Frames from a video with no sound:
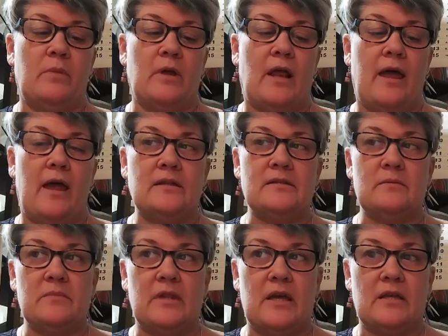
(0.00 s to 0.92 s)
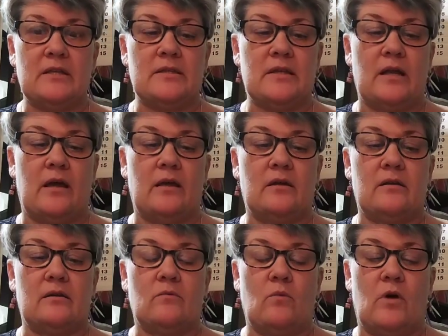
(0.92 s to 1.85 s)
But I had some things that I
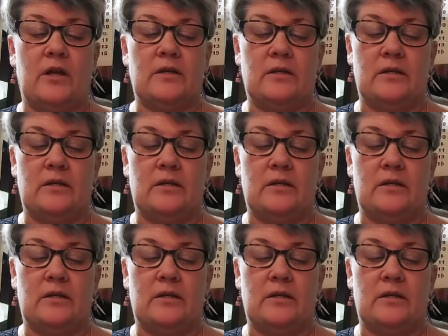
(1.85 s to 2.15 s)
wanted